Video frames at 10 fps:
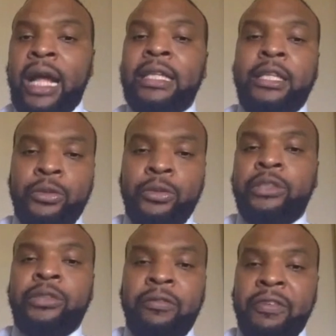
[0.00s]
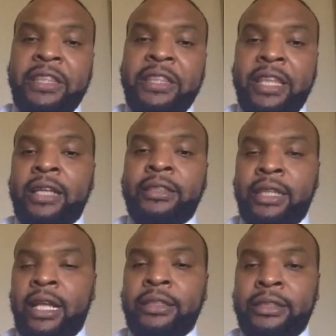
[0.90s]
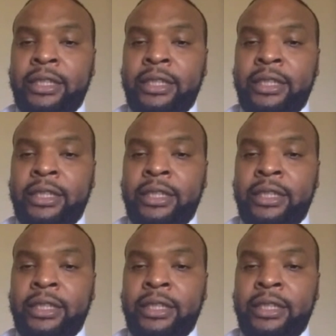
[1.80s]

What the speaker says: got the $250,000